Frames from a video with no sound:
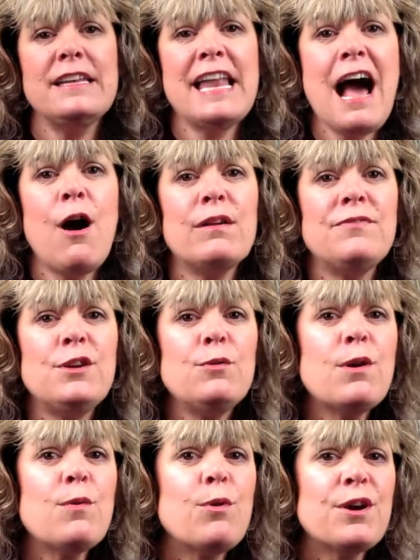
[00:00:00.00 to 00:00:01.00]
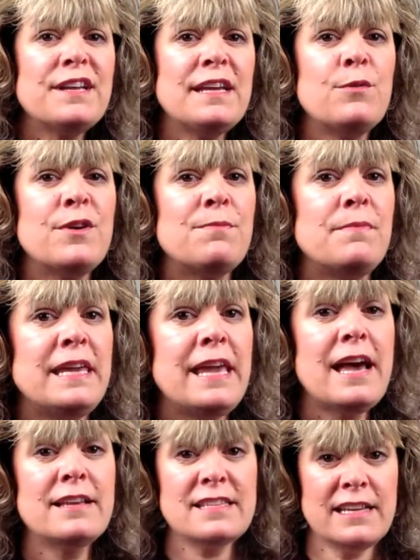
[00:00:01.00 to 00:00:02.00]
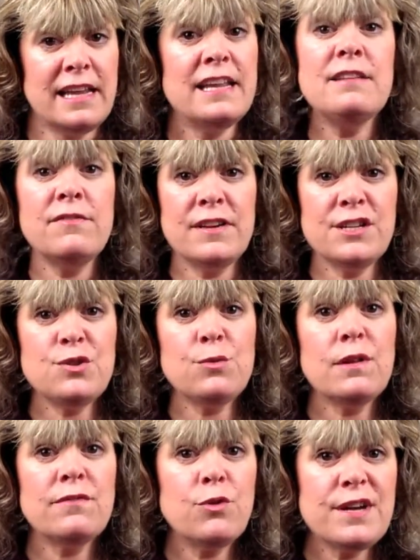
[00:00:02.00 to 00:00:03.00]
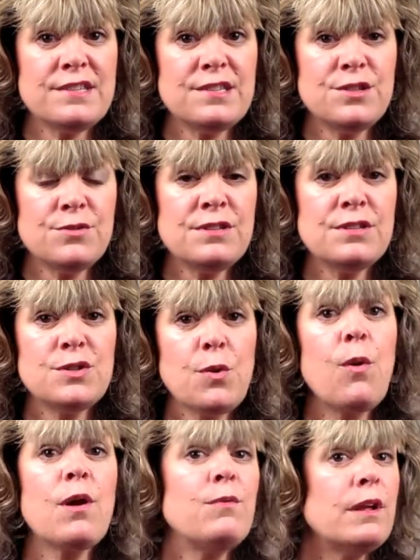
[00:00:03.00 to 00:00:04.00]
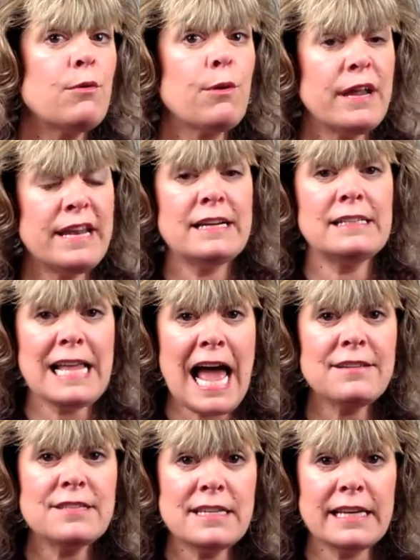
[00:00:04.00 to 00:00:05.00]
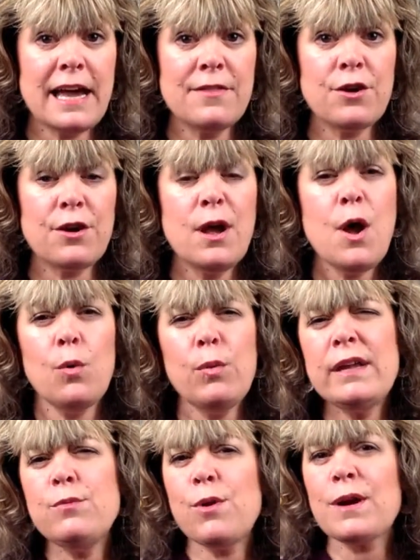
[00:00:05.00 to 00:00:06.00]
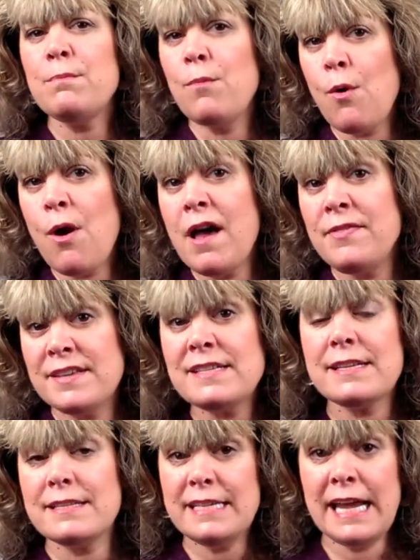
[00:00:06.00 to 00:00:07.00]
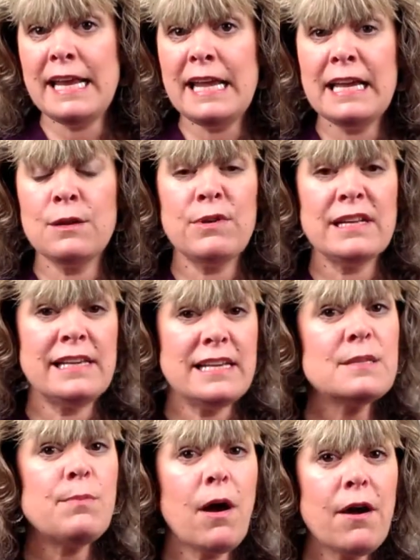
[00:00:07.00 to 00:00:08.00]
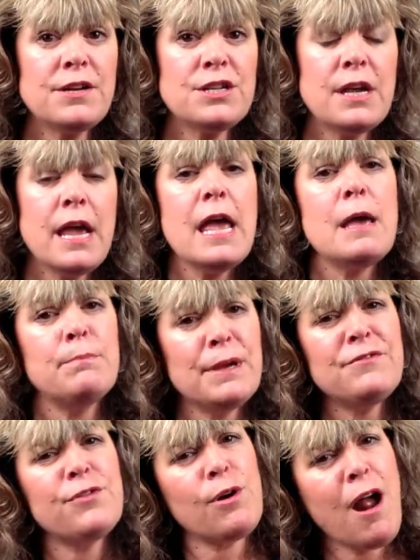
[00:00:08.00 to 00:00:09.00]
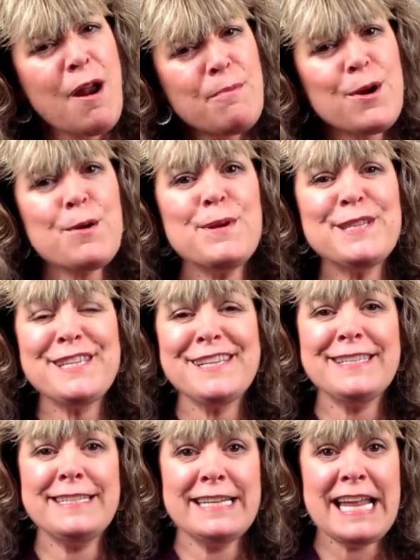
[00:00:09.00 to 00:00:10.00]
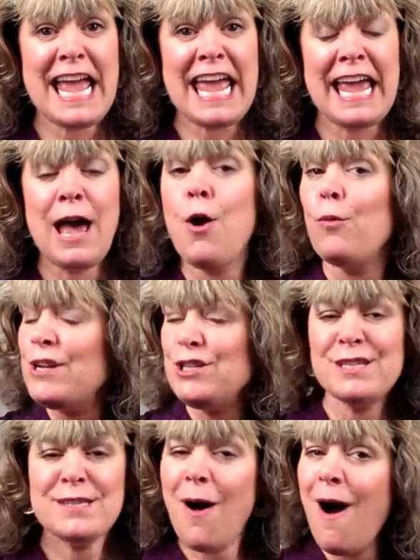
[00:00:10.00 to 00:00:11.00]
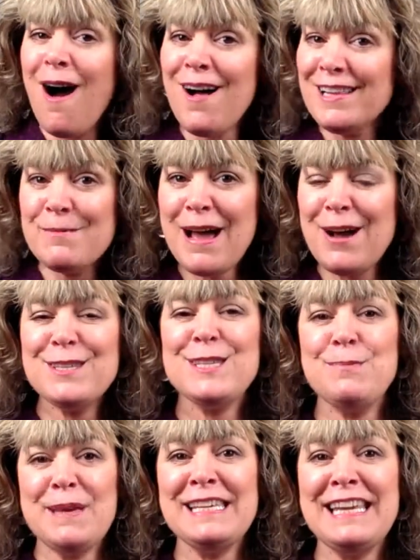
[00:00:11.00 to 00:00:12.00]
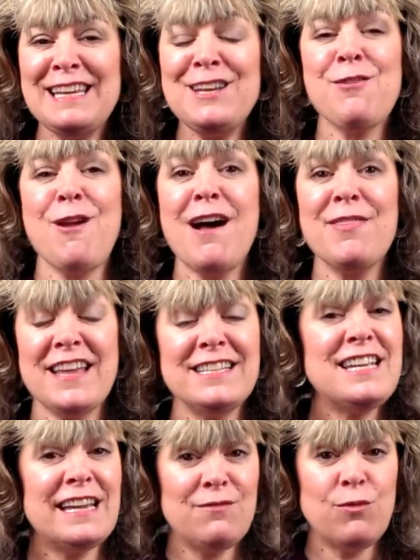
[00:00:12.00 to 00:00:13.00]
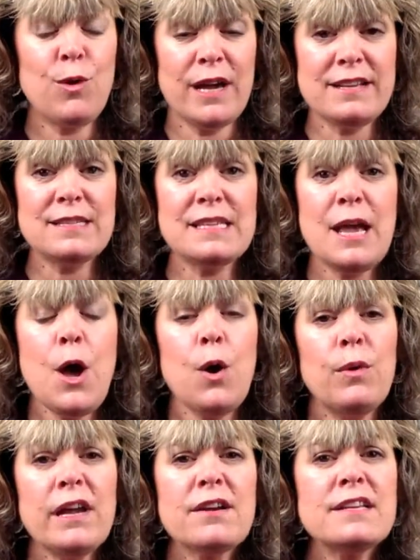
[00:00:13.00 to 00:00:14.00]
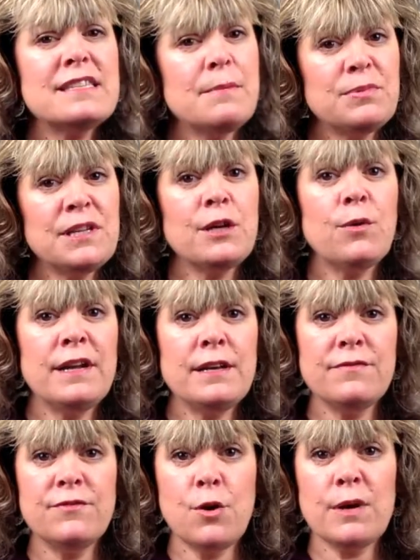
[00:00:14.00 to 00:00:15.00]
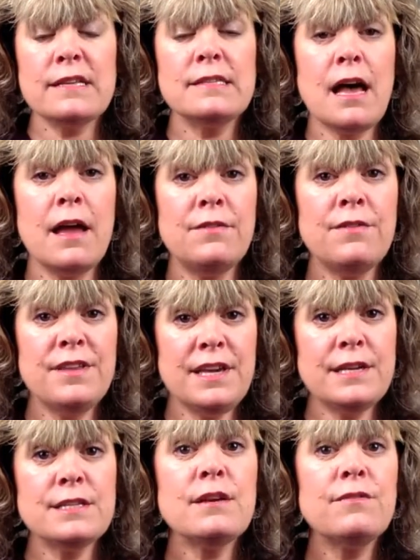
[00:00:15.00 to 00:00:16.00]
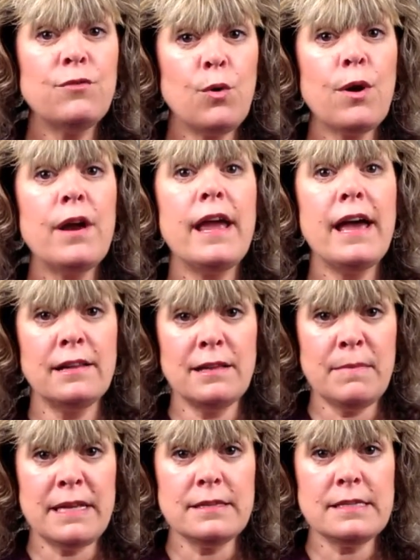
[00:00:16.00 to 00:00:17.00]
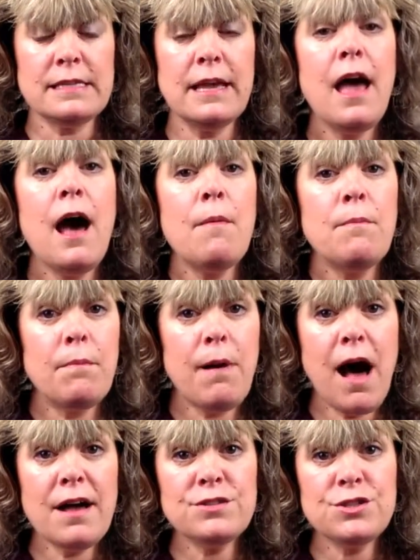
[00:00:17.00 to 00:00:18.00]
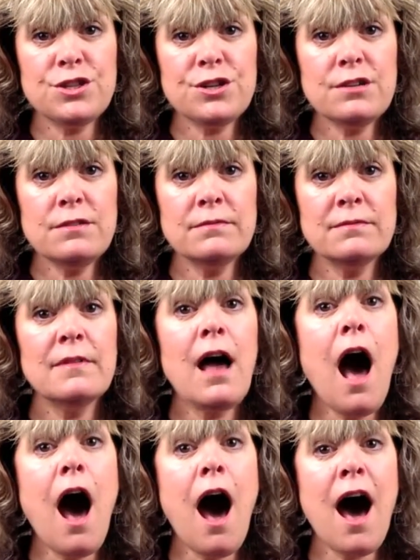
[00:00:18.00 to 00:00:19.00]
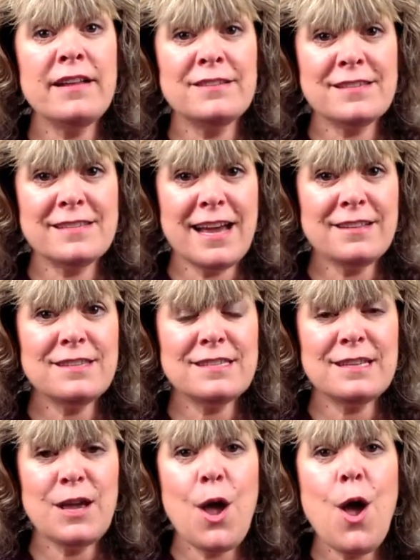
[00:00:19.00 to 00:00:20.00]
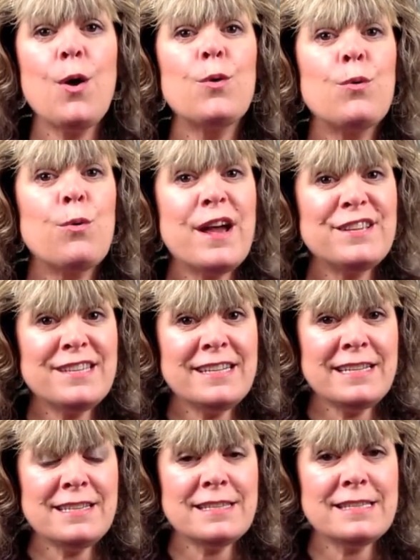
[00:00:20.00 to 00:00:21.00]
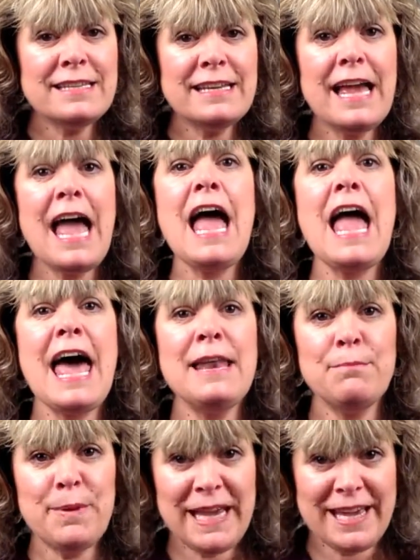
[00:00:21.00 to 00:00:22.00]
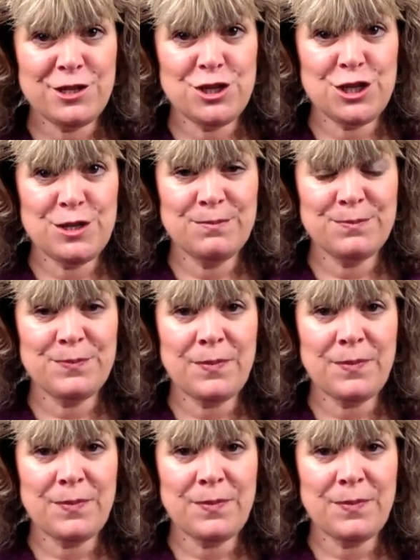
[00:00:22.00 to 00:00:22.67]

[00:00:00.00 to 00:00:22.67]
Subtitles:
Now, if you were working with me as an individual voice student or we were in a class together, we'd work more on the sustaining and release part. But for our purposes today, which is all about speaking your authentic voice, we are simply going to focus on these 4 elements: posture, onsets, resonance, and pitch.